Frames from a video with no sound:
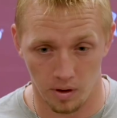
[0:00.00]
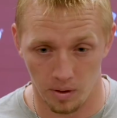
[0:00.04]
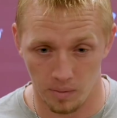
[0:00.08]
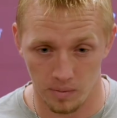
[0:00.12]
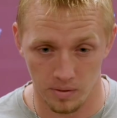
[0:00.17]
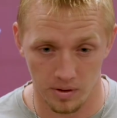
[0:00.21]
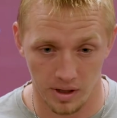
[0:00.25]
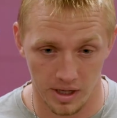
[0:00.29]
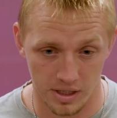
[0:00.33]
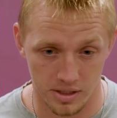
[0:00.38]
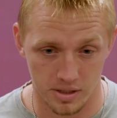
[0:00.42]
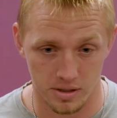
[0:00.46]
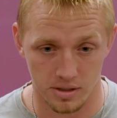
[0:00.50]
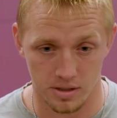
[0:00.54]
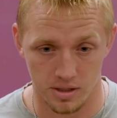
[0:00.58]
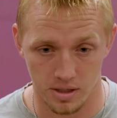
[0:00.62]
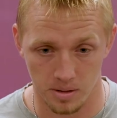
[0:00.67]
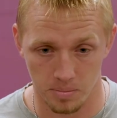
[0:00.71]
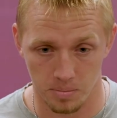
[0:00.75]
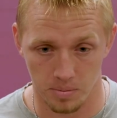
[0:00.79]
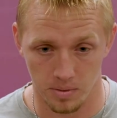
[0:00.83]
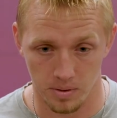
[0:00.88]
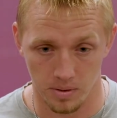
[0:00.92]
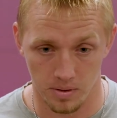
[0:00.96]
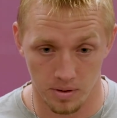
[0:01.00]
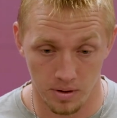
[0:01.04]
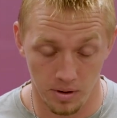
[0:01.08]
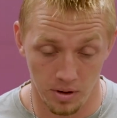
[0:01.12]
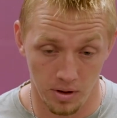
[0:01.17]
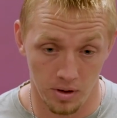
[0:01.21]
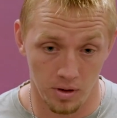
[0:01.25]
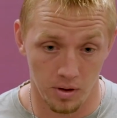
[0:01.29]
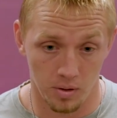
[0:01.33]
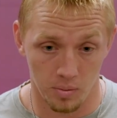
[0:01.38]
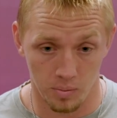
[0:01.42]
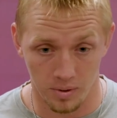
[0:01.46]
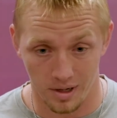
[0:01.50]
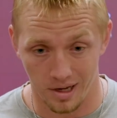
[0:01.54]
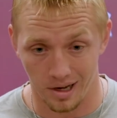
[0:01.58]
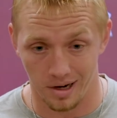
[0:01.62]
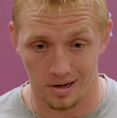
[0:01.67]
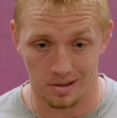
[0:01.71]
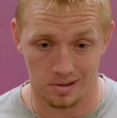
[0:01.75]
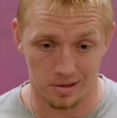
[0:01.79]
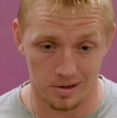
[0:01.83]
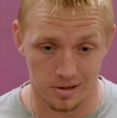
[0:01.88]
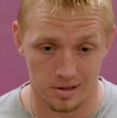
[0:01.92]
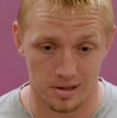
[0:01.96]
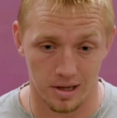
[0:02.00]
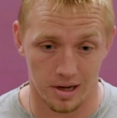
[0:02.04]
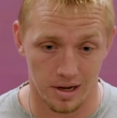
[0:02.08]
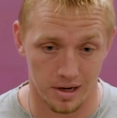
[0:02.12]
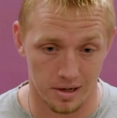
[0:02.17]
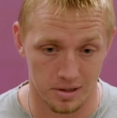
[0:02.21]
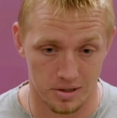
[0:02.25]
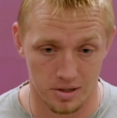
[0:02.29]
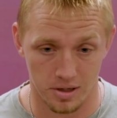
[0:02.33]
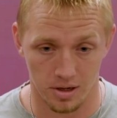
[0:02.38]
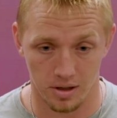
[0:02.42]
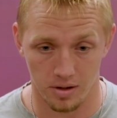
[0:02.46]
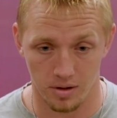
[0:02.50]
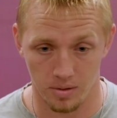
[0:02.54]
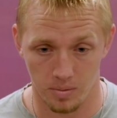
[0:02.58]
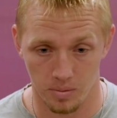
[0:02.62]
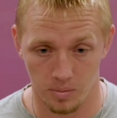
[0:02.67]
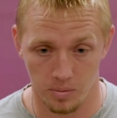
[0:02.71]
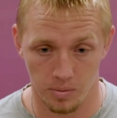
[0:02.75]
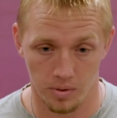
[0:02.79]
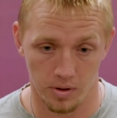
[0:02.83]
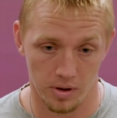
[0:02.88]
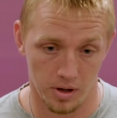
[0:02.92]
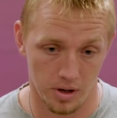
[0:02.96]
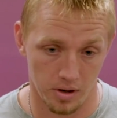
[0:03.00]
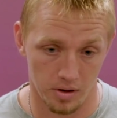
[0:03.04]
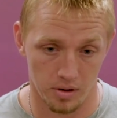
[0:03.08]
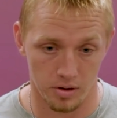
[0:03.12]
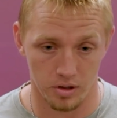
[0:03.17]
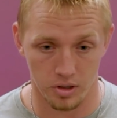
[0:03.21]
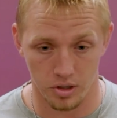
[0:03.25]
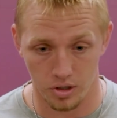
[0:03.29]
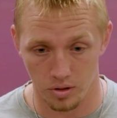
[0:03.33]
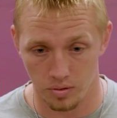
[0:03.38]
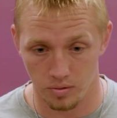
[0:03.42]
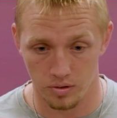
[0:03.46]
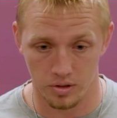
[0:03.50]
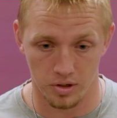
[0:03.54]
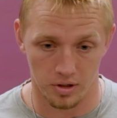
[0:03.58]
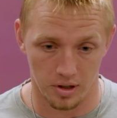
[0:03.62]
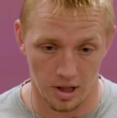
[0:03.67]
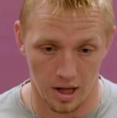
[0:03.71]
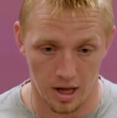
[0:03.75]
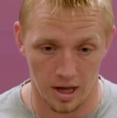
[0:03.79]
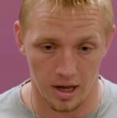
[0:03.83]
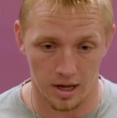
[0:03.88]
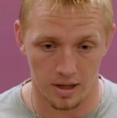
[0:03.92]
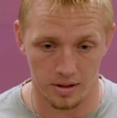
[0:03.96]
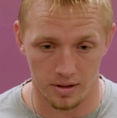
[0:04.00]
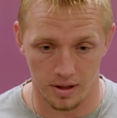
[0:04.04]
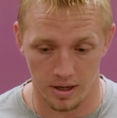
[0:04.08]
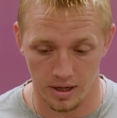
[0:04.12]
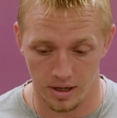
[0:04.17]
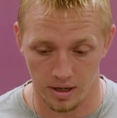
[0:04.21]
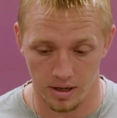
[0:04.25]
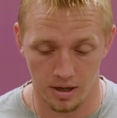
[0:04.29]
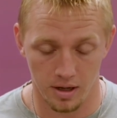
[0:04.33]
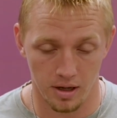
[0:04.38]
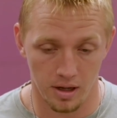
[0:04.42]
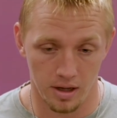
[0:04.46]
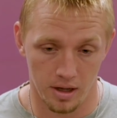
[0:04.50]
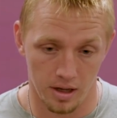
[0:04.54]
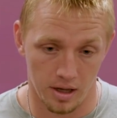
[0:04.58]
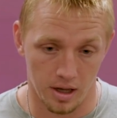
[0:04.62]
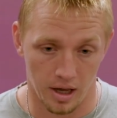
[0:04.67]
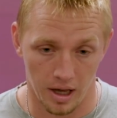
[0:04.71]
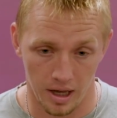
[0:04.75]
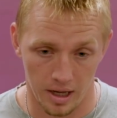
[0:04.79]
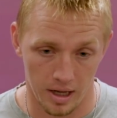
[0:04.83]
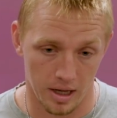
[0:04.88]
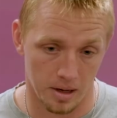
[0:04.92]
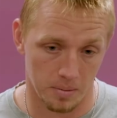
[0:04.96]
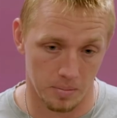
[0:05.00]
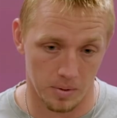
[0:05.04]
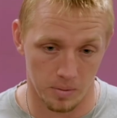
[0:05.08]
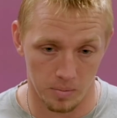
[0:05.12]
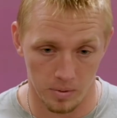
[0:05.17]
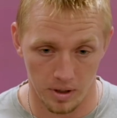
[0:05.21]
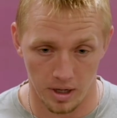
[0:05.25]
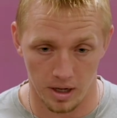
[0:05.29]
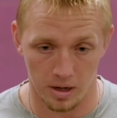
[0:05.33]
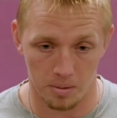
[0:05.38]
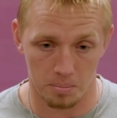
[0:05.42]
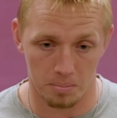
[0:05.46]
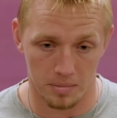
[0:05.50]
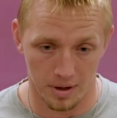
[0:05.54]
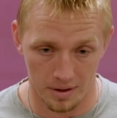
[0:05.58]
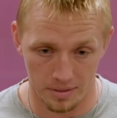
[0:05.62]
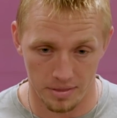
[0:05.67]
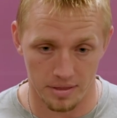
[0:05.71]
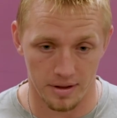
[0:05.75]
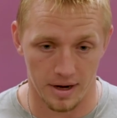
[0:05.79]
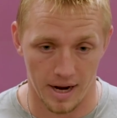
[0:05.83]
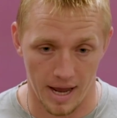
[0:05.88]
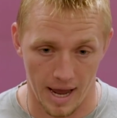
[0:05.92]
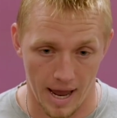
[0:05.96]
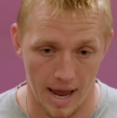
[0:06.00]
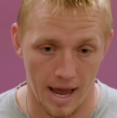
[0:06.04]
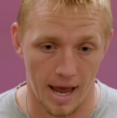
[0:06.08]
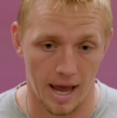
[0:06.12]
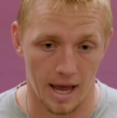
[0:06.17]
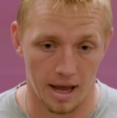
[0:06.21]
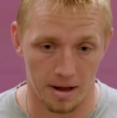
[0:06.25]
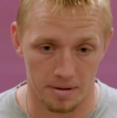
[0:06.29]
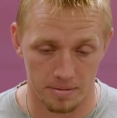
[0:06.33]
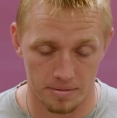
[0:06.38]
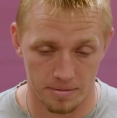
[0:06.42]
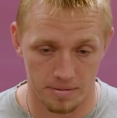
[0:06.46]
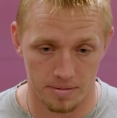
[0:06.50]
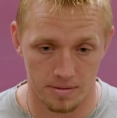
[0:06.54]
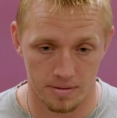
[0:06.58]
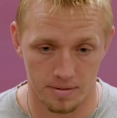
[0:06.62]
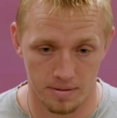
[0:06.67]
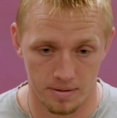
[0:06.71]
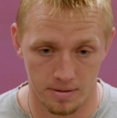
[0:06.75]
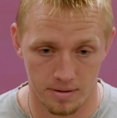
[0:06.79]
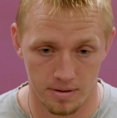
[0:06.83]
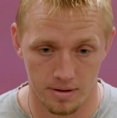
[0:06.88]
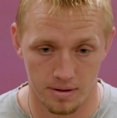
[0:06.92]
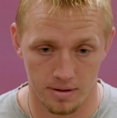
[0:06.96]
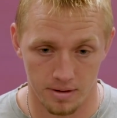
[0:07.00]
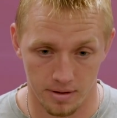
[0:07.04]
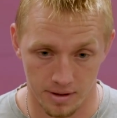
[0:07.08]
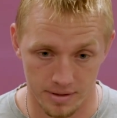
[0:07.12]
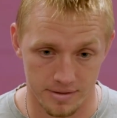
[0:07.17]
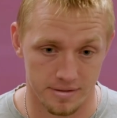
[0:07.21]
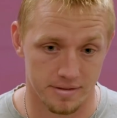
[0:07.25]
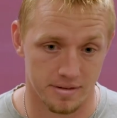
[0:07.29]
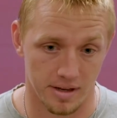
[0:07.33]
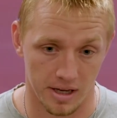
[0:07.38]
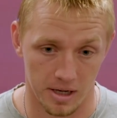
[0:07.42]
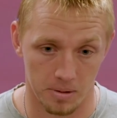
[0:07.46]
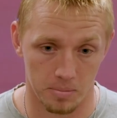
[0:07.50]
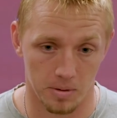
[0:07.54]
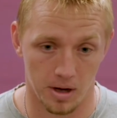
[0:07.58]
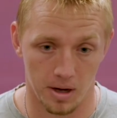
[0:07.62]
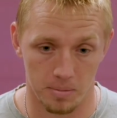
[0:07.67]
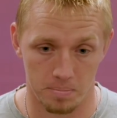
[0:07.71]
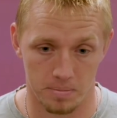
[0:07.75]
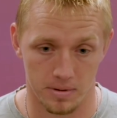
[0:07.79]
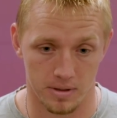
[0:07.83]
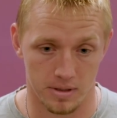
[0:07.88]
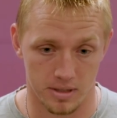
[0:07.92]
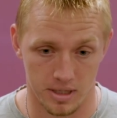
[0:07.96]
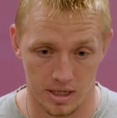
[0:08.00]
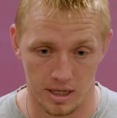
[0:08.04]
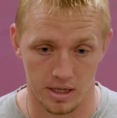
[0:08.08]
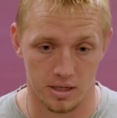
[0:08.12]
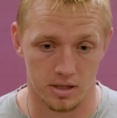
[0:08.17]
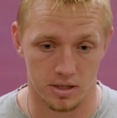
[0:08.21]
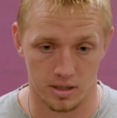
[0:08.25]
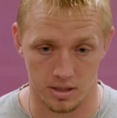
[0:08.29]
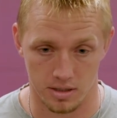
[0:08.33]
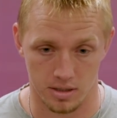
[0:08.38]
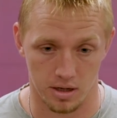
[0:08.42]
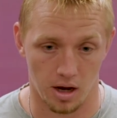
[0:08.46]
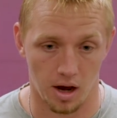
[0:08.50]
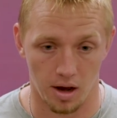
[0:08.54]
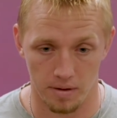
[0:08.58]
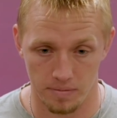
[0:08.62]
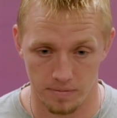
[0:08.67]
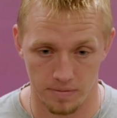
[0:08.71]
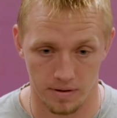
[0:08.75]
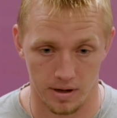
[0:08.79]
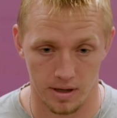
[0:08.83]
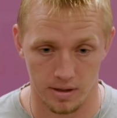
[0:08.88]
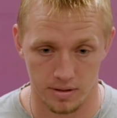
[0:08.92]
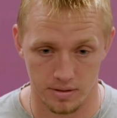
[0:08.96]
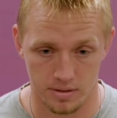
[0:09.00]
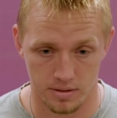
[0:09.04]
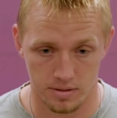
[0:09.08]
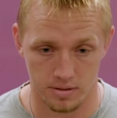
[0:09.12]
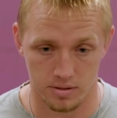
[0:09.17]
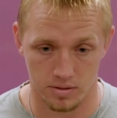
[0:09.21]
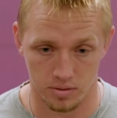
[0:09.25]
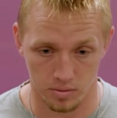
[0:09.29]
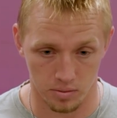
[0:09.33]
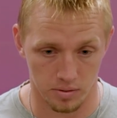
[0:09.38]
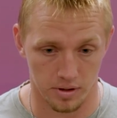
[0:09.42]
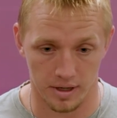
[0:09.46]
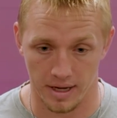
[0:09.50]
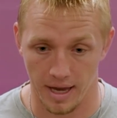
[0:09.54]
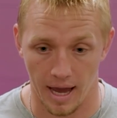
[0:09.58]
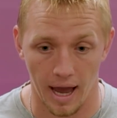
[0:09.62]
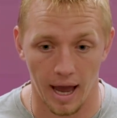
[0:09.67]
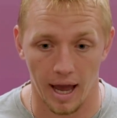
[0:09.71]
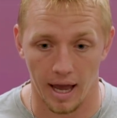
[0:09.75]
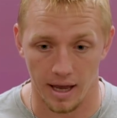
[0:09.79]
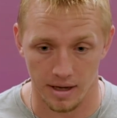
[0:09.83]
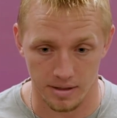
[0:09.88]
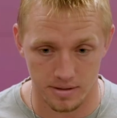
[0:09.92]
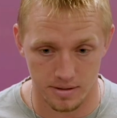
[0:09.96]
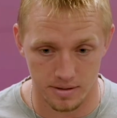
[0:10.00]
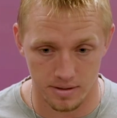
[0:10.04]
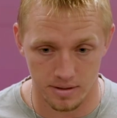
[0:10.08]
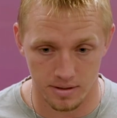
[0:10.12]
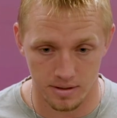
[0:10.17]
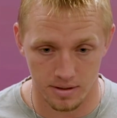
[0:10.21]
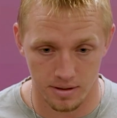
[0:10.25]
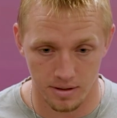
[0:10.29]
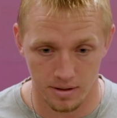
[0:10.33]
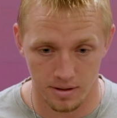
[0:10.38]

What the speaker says: our relationship when we kind of looked at each other when we were here in June, July, and like, hey, I mean, we got a month and a half. Let's team up and teach this offense to the guys.